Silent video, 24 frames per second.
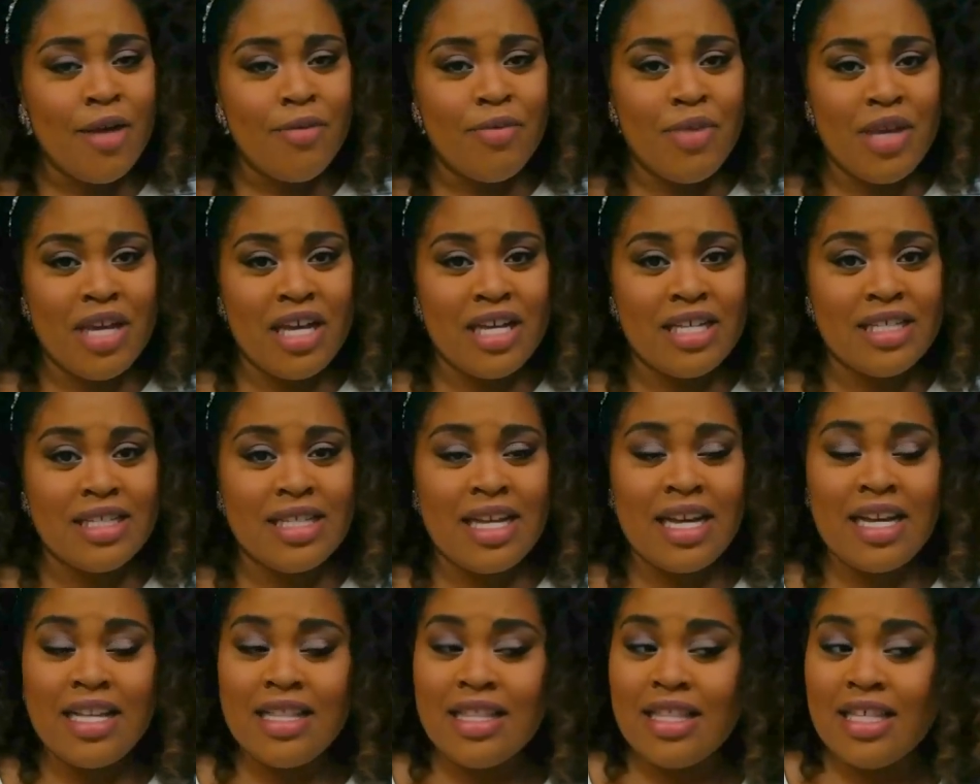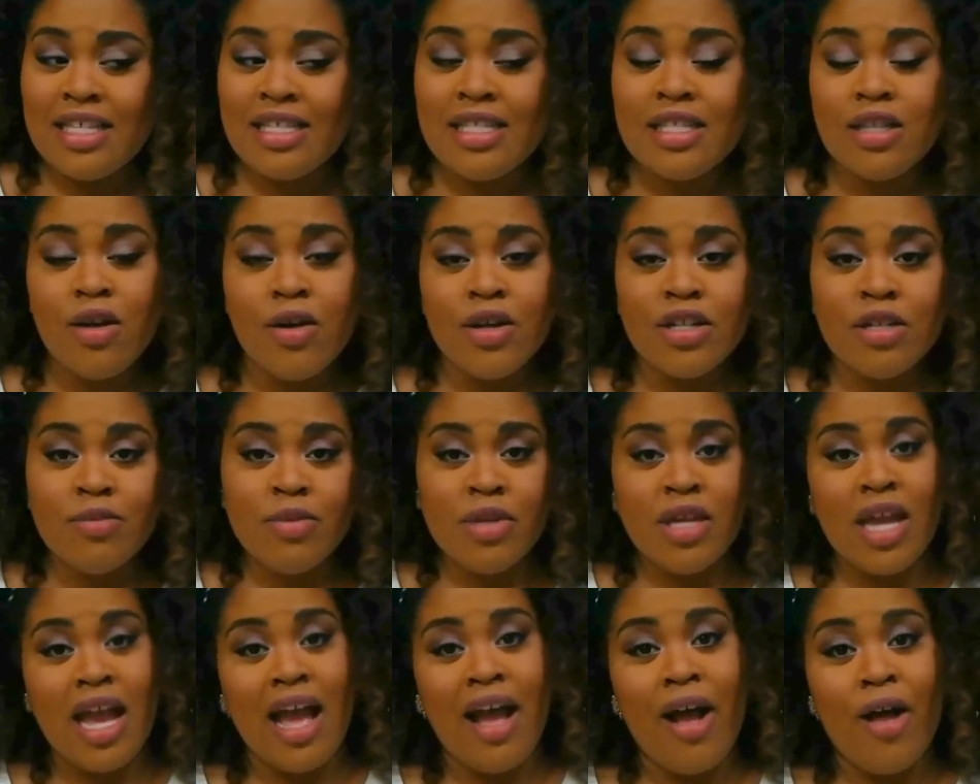because this is going to
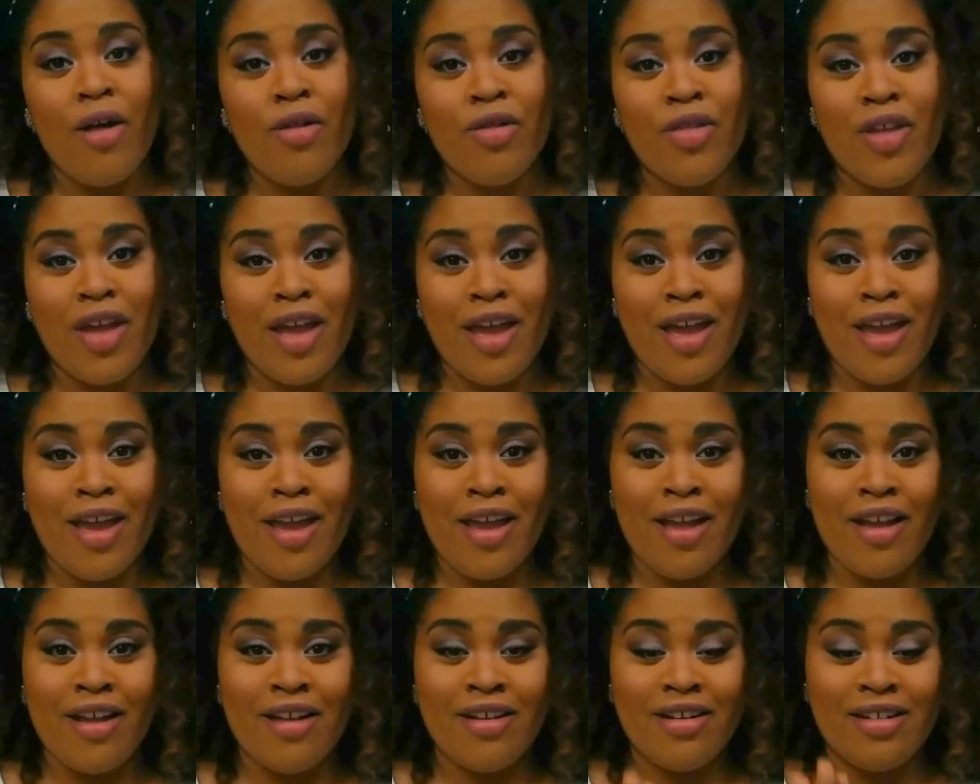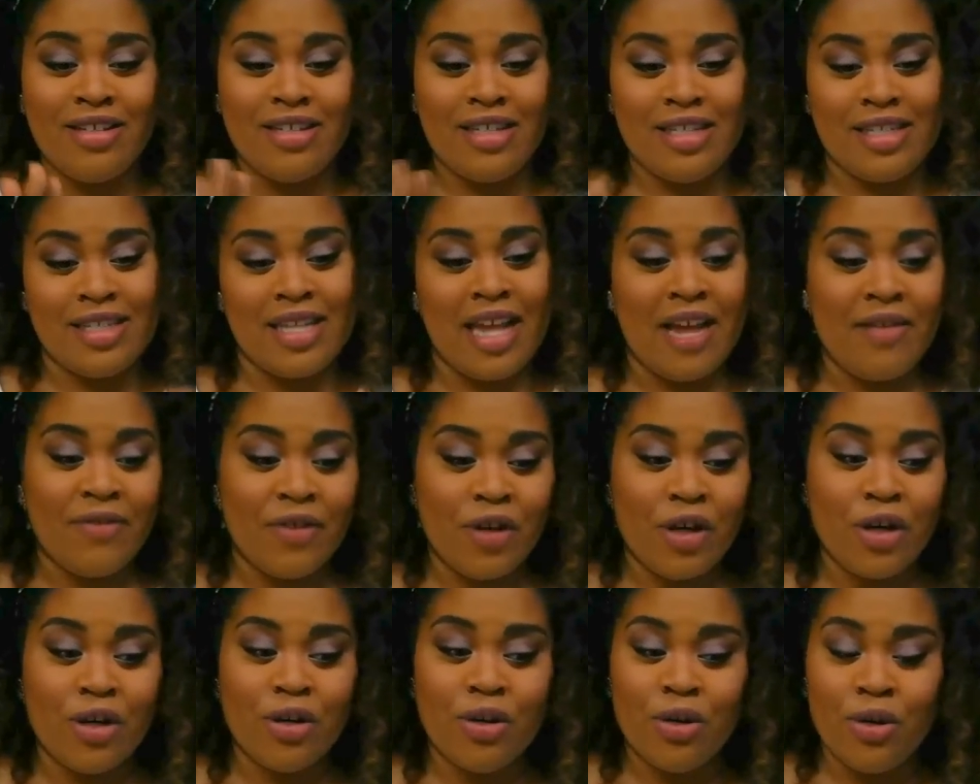be how they
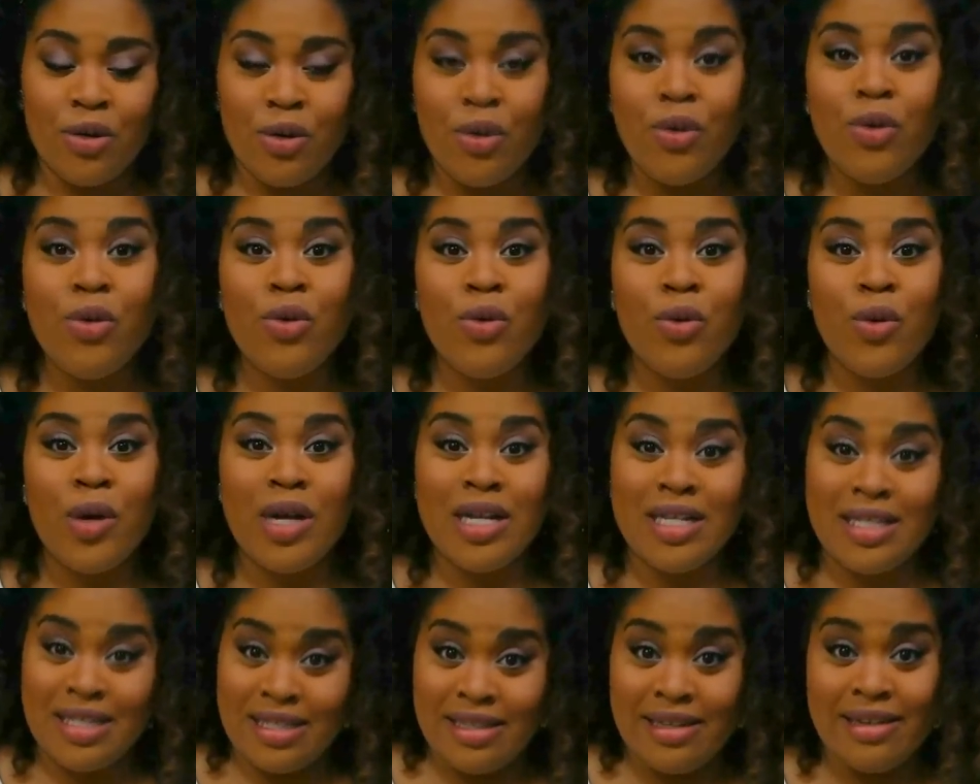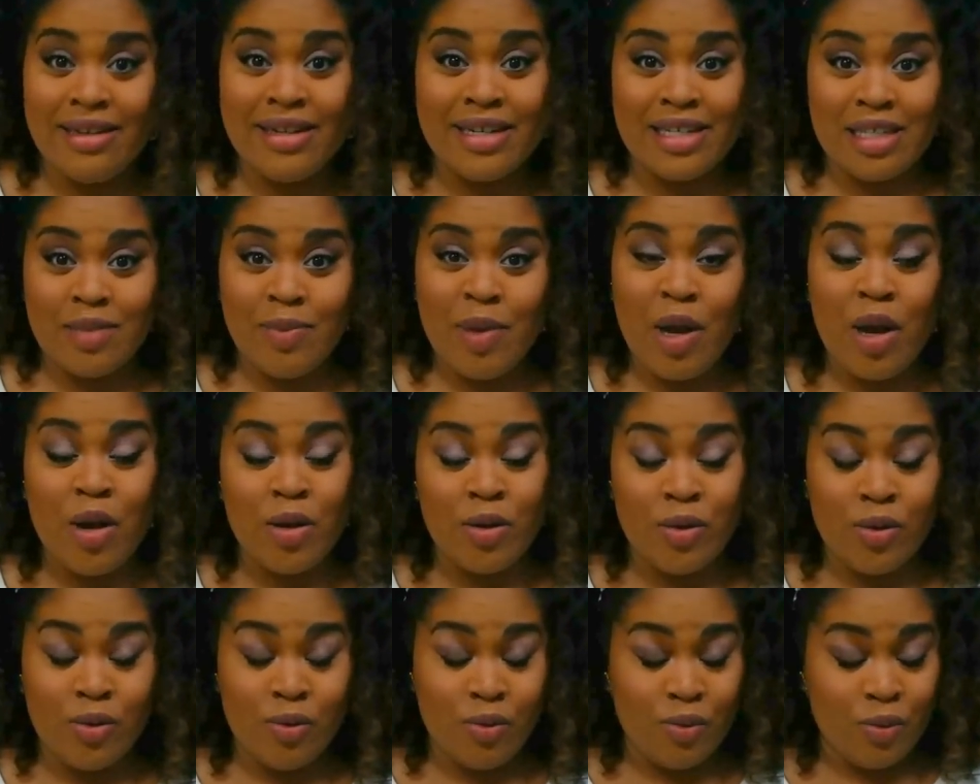decipher who is serious
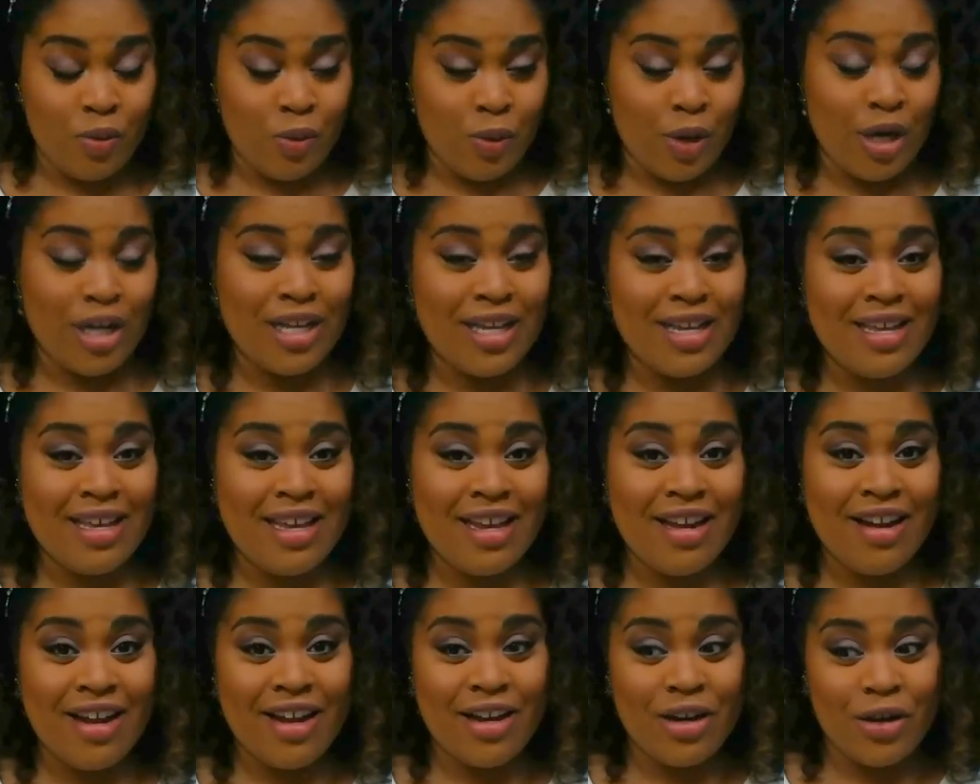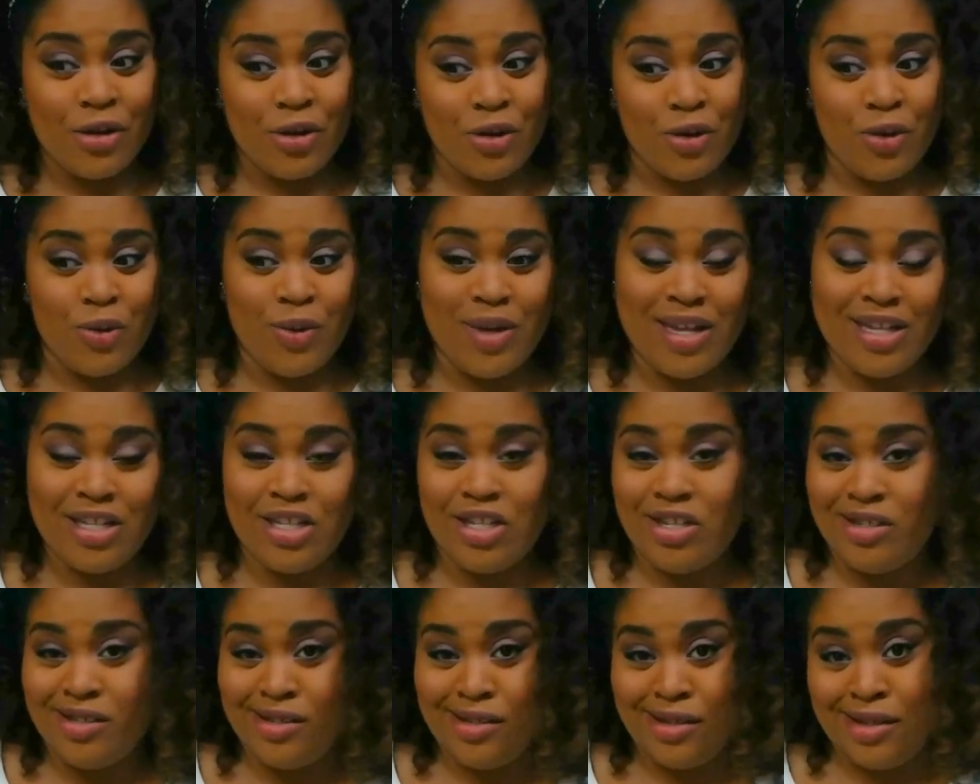about working here and who
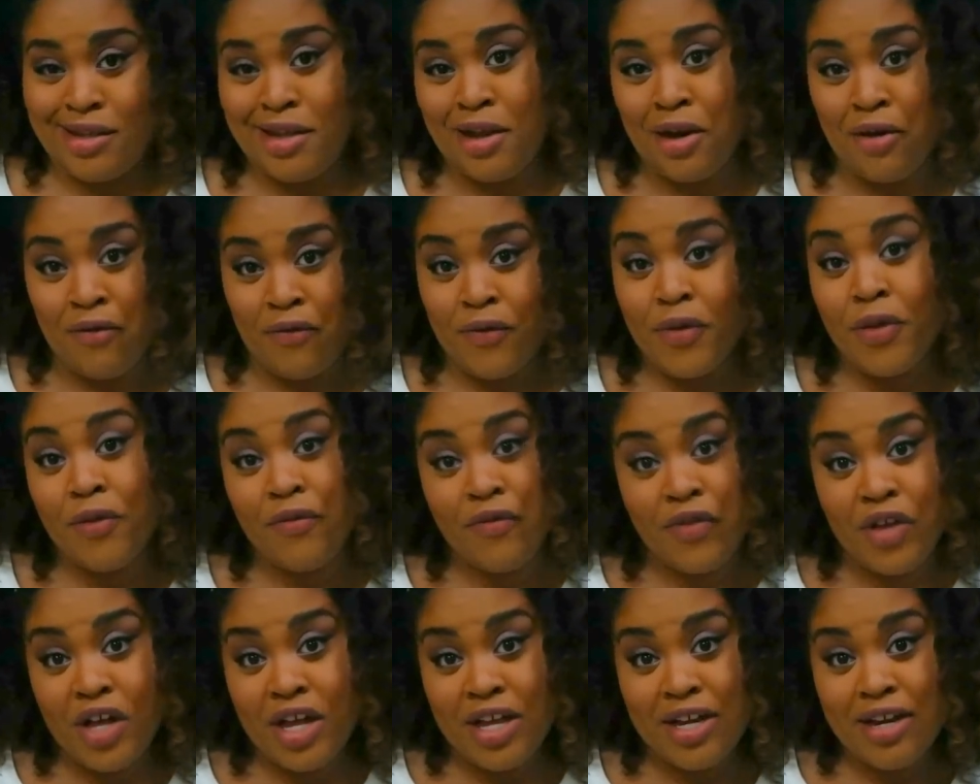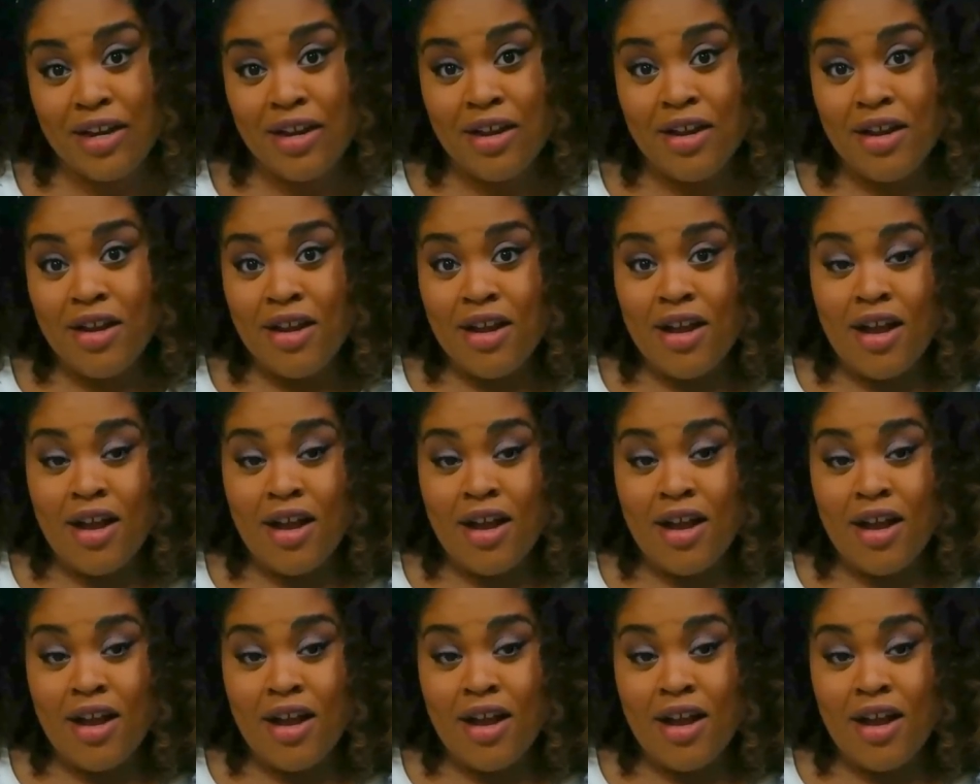is just here for the fun.